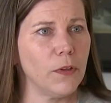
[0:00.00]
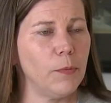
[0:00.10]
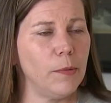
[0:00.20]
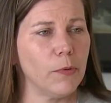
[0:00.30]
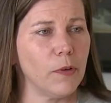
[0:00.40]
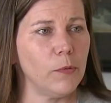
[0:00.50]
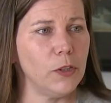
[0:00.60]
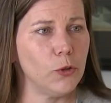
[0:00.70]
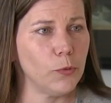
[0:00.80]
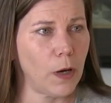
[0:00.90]
with people that
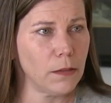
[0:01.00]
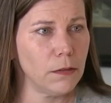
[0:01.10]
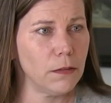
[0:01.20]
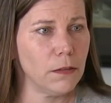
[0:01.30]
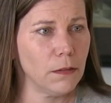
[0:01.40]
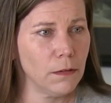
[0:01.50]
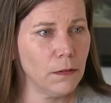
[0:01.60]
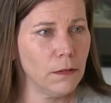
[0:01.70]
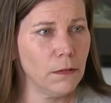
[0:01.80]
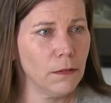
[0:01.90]
we trust.
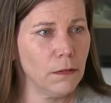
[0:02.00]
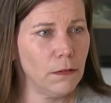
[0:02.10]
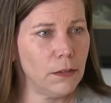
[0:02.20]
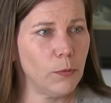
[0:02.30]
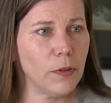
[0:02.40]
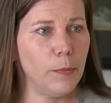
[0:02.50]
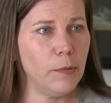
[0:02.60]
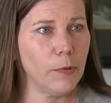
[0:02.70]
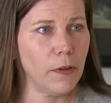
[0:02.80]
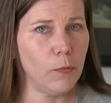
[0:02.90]
He's with
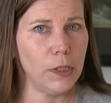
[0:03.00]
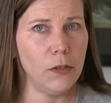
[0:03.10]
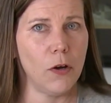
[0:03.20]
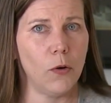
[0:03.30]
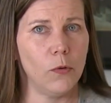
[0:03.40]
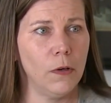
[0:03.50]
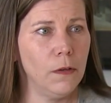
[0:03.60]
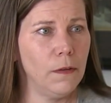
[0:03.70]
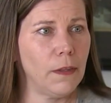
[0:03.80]
people that we know